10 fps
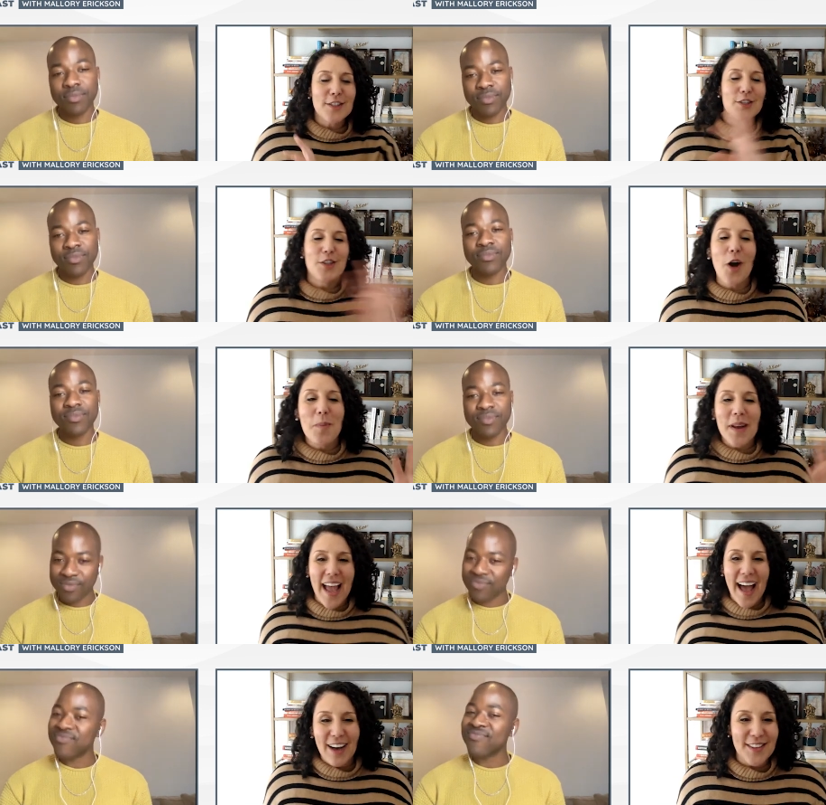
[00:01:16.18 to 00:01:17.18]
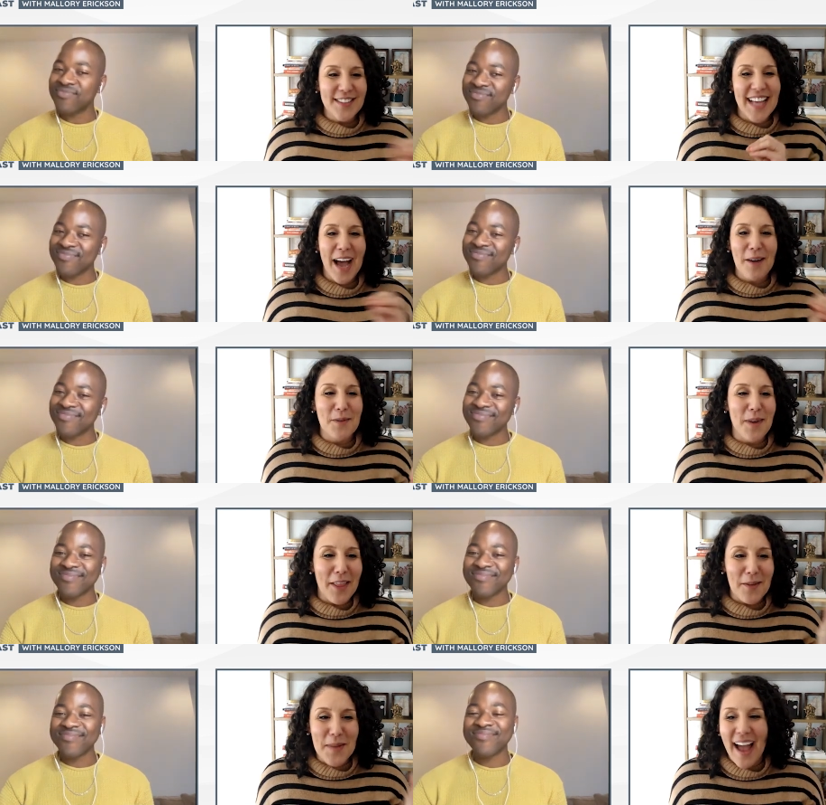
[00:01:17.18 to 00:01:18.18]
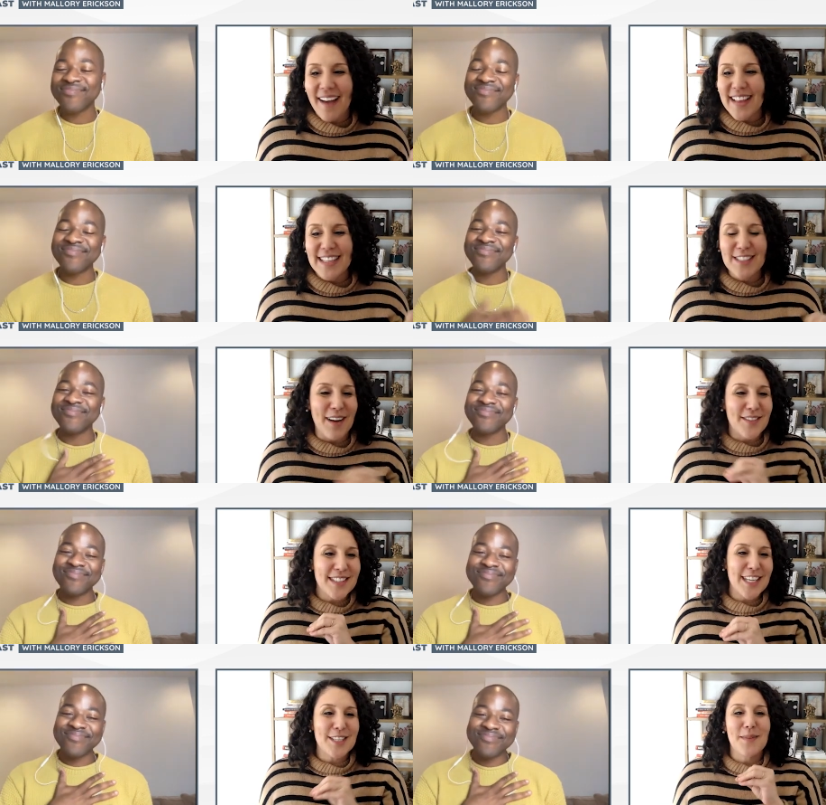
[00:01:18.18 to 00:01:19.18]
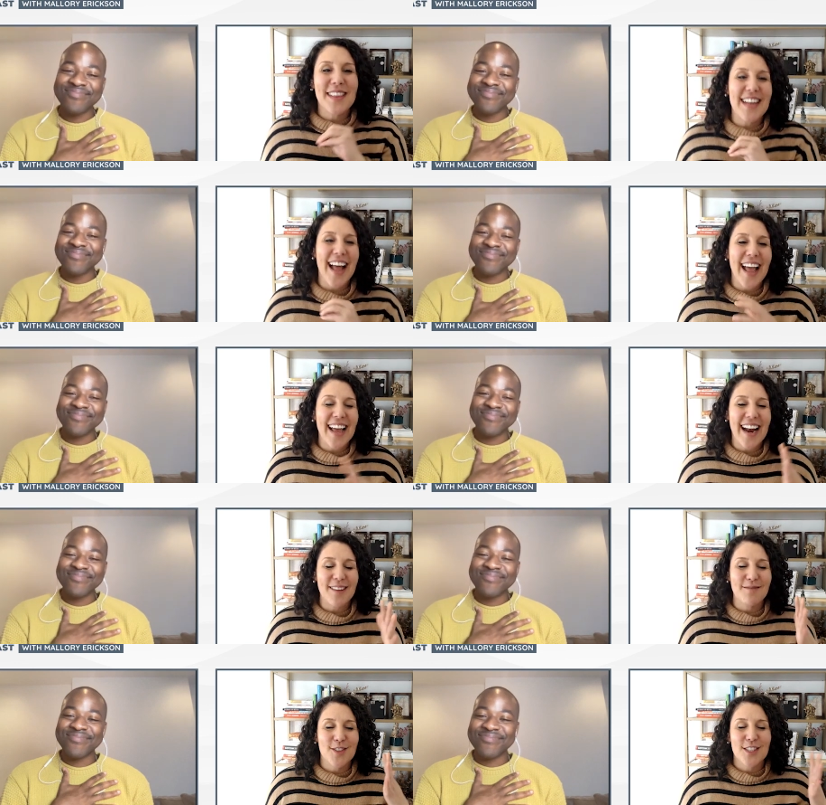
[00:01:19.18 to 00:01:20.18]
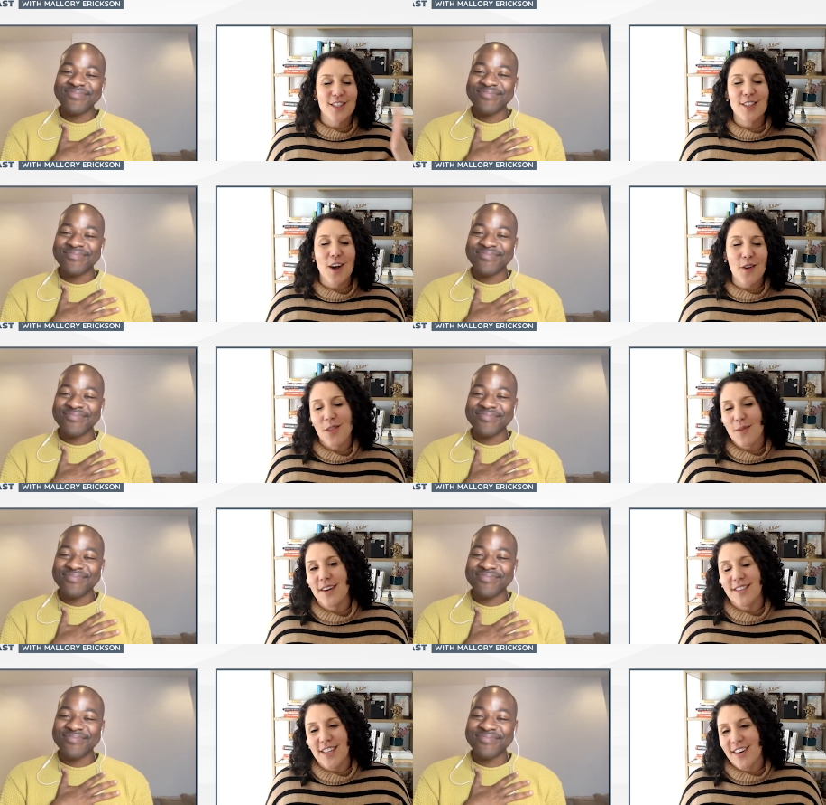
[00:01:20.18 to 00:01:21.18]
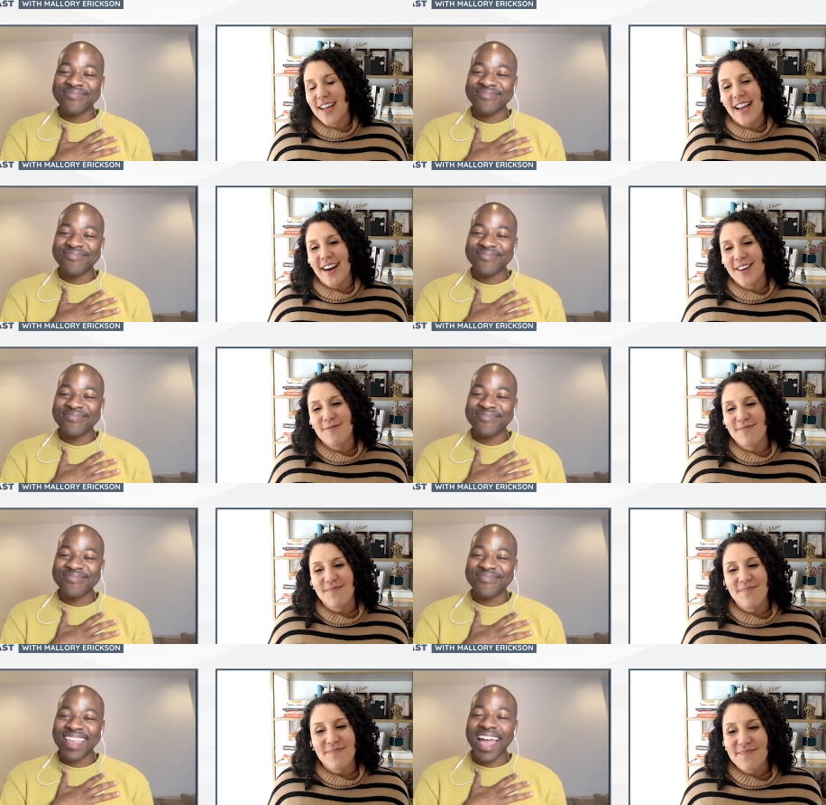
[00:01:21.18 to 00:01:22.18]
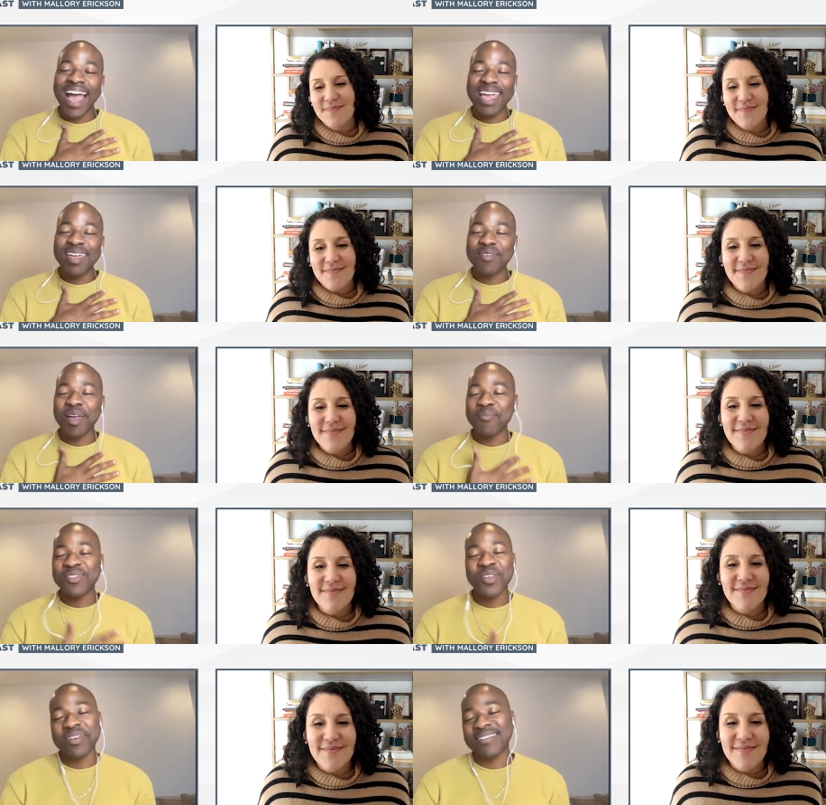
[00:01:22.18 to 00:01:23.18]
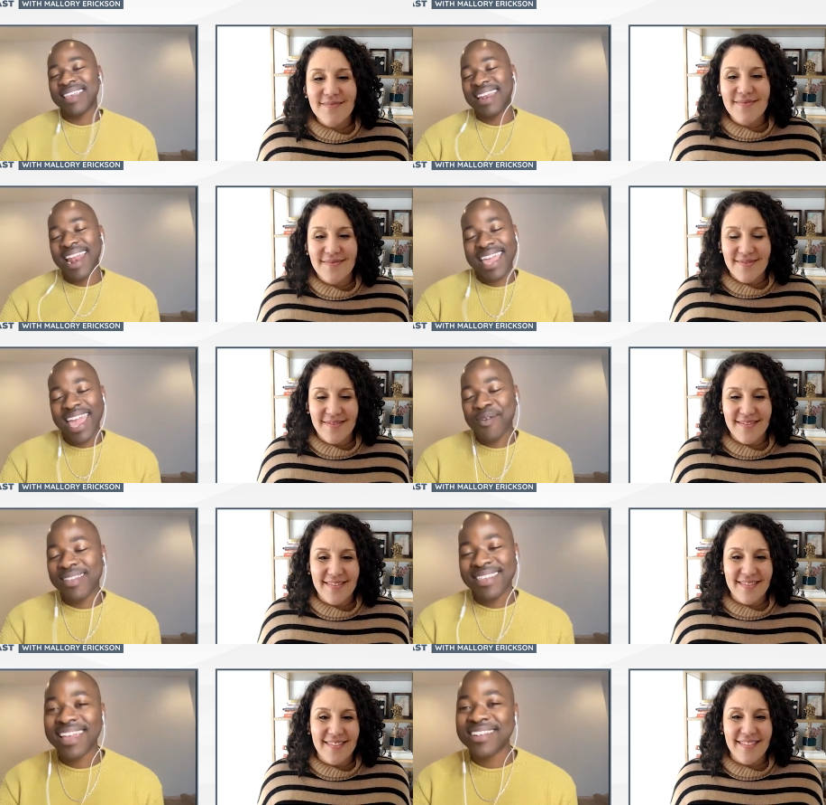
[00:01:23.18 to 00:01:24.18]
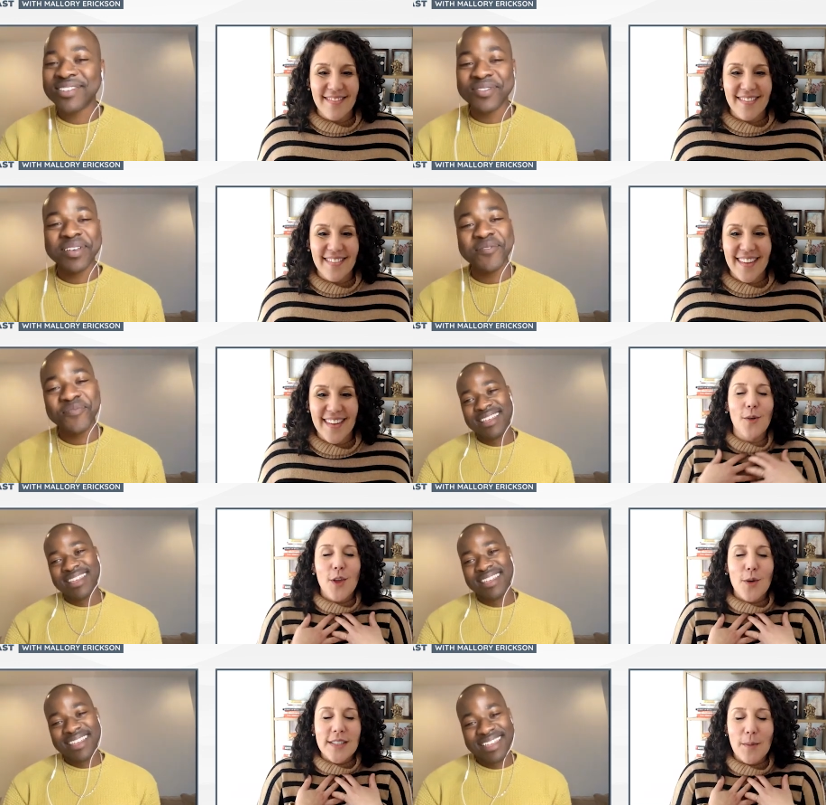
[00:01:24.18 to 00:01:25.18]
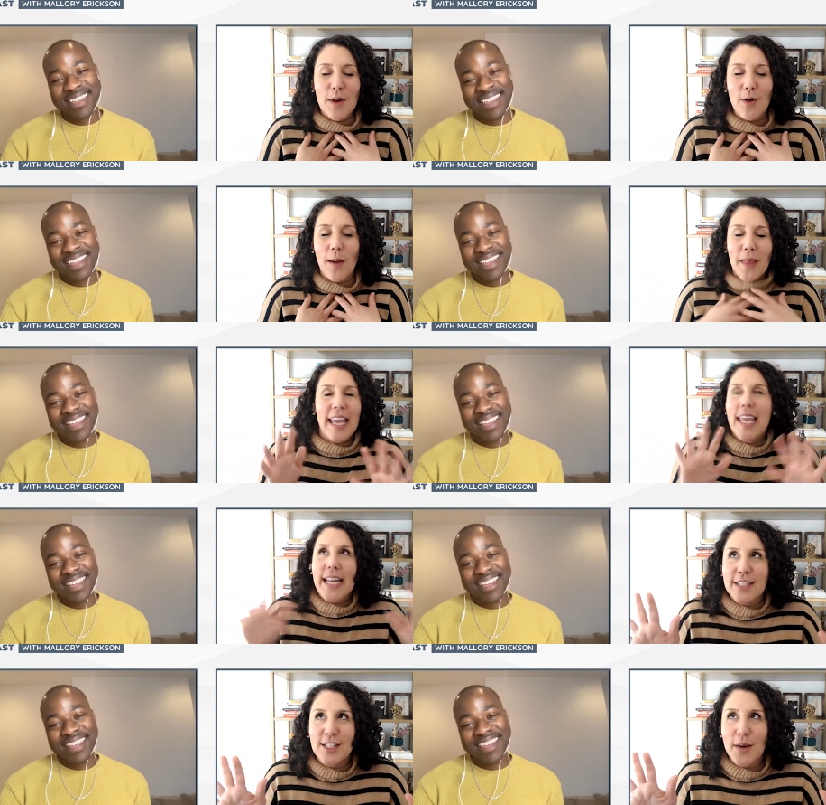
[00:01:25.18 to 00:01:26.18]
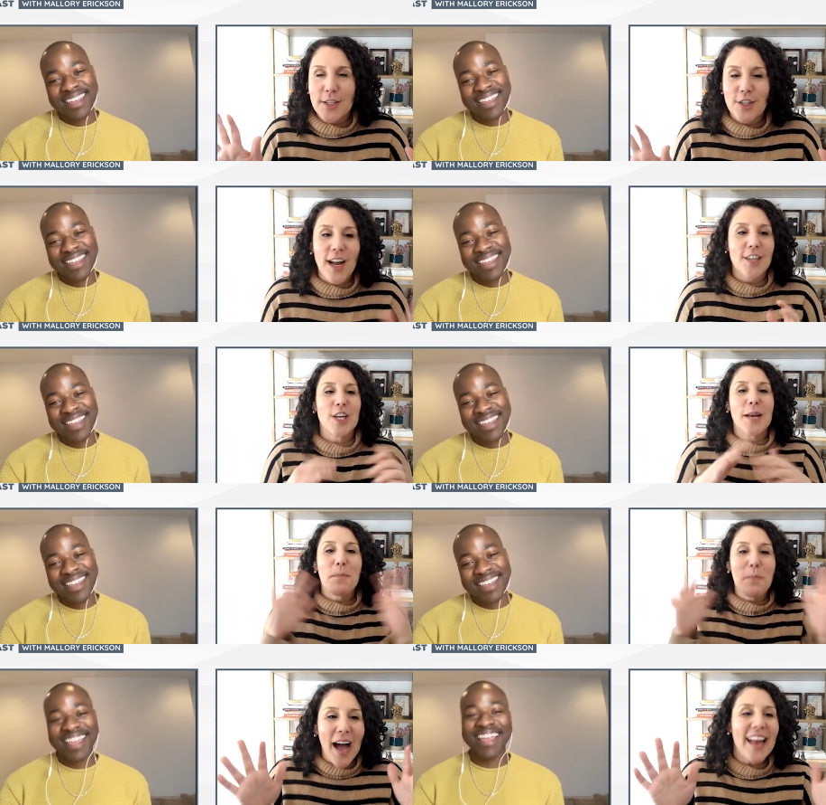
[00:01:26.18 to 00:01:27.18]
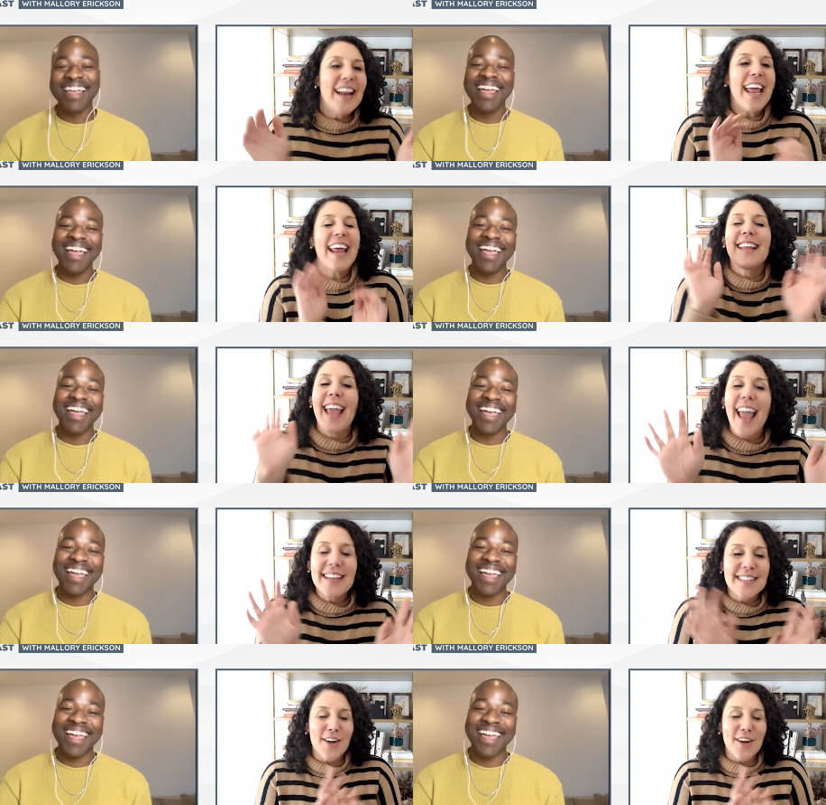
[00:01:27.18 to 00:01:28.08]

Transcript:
Speaker 1: nobody else I would rather be having this conversation with today. And I'm just so thrilled you're here.
Speaker 2: I am so excited. I can't wait to get into it.
Speaker 1: You are someone who I'm like, he needs no introduction. But in case there